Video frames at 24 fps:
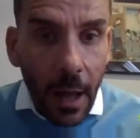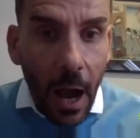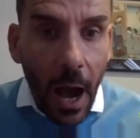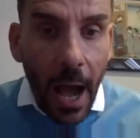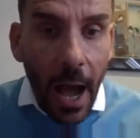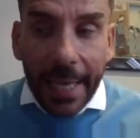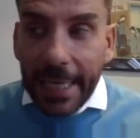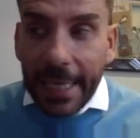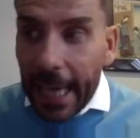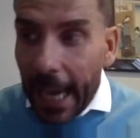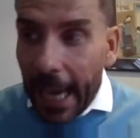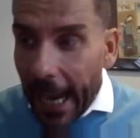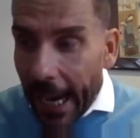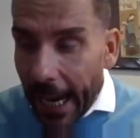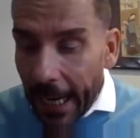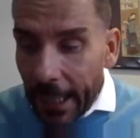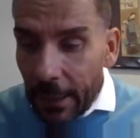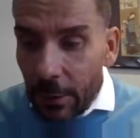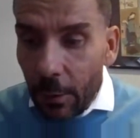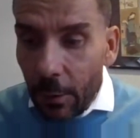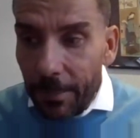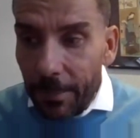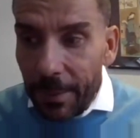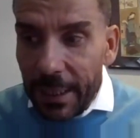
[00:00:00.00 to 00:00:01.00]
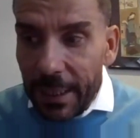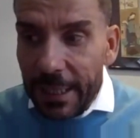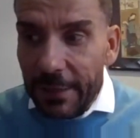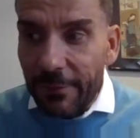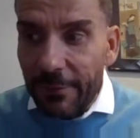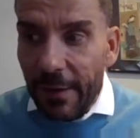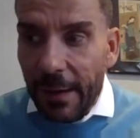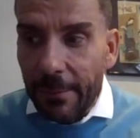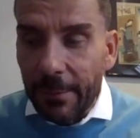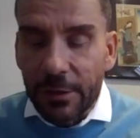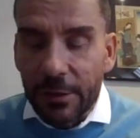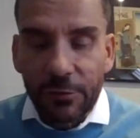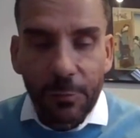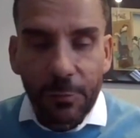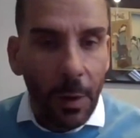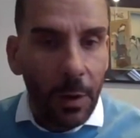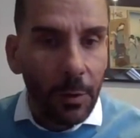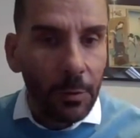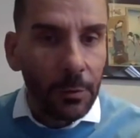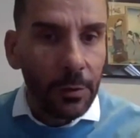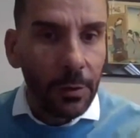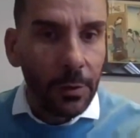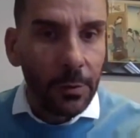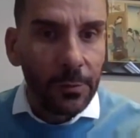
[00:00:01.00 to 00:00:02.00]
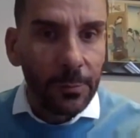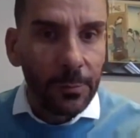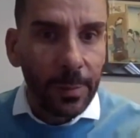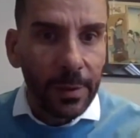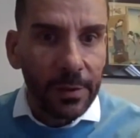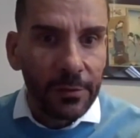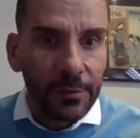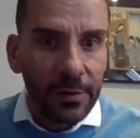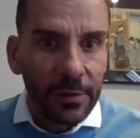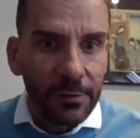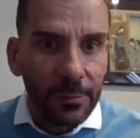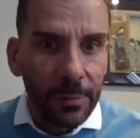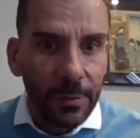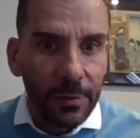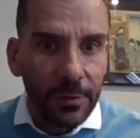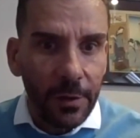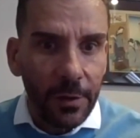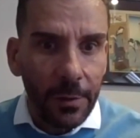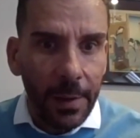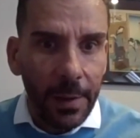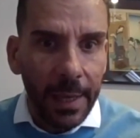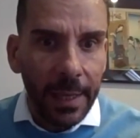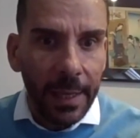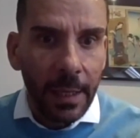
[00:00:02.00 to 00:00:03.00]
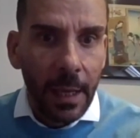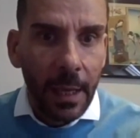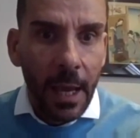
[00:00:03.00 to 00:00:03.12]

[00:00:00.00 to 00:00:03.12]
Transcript: I cannot believe how much world cruise business we're doing.